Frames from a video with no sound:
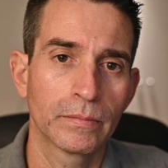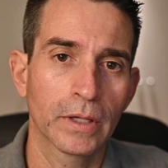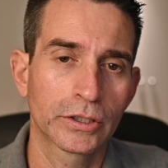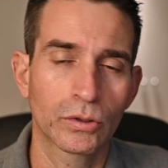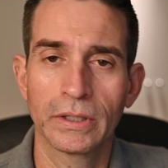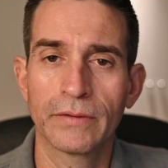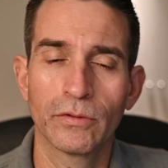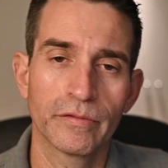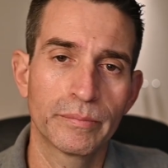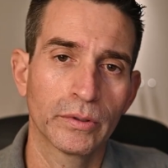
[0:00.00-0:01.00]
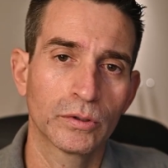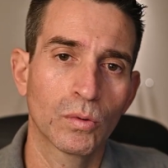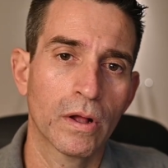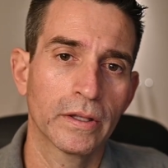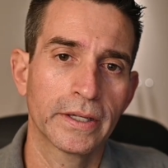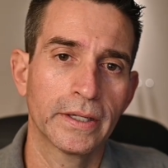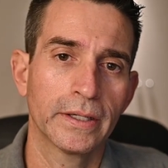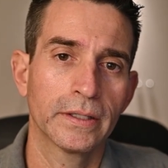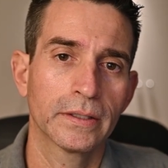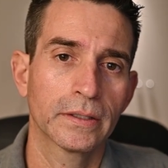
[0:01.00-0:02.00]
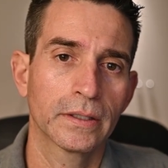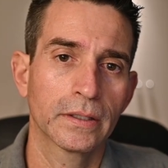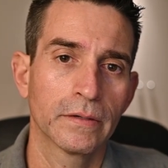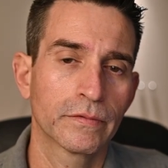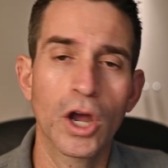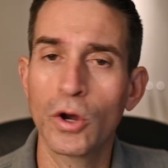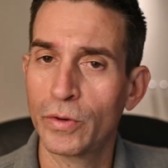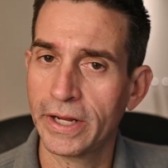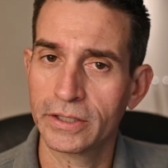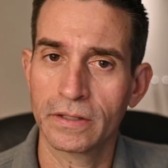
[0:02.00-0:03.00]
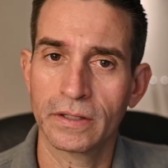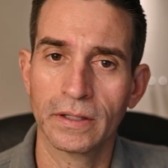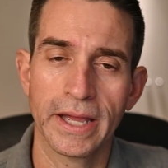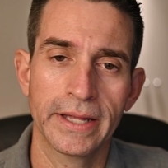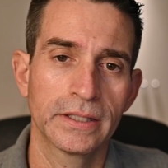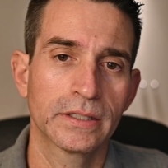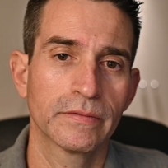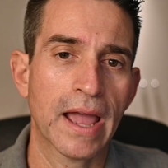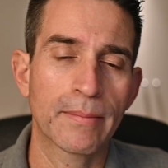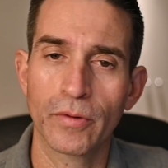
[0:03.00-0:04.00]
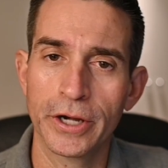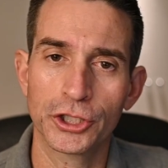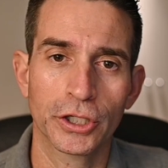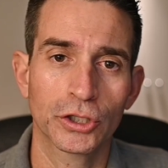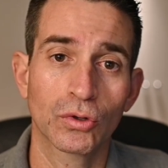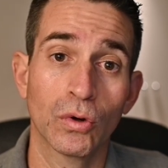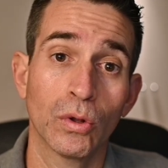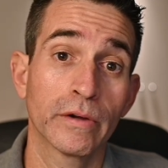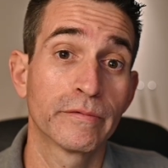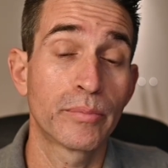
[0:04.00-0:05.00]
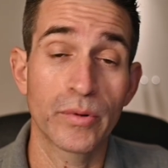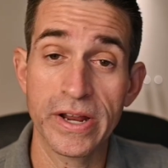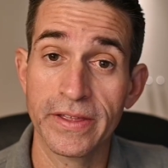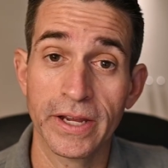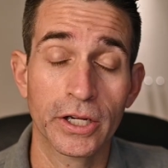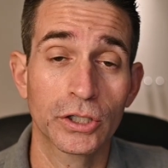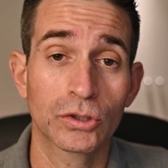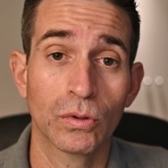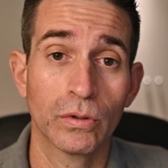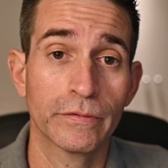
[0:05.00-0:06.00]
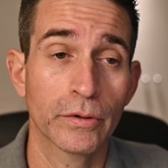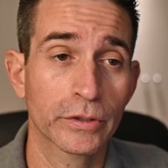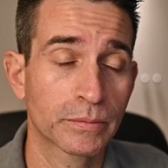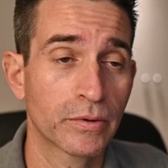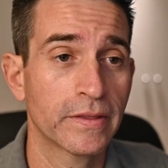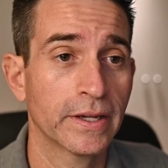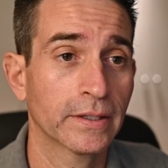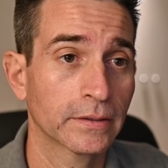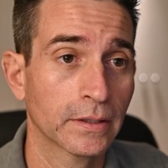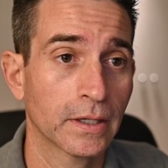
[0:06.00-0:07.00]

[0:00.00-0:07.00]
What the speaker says: a certain level of build quality, of coatings on the lens, of aberration control, of breathing control, focus breathing